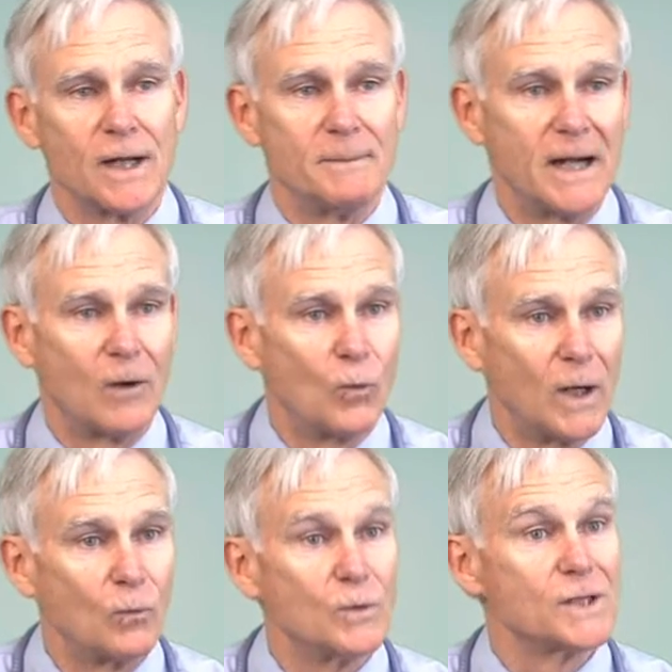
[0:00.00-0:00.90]
about
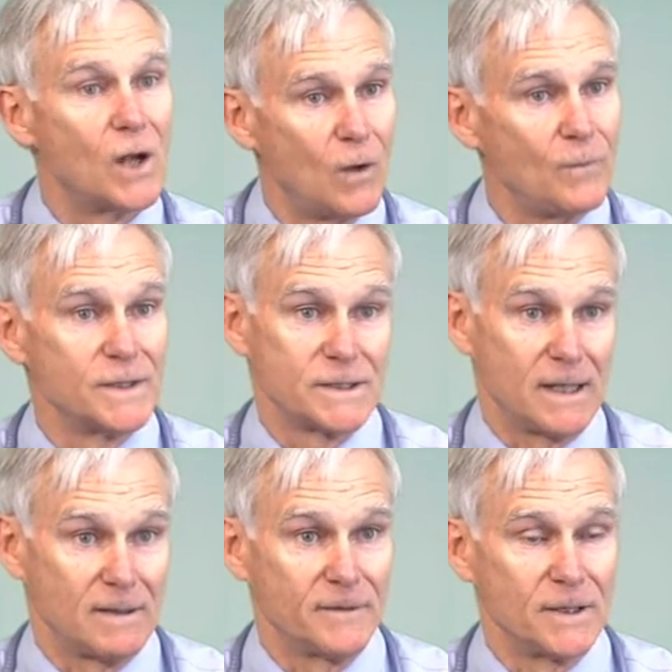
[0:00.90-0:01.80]
what was on the
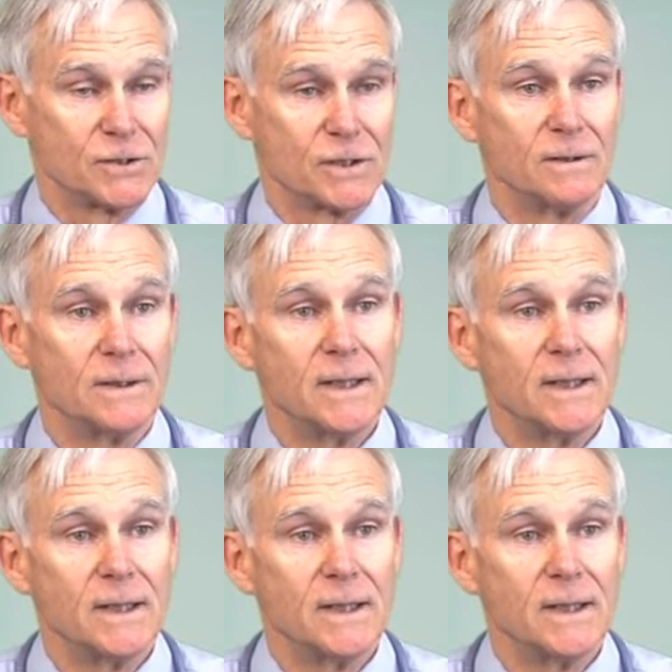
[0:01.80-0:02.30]
television.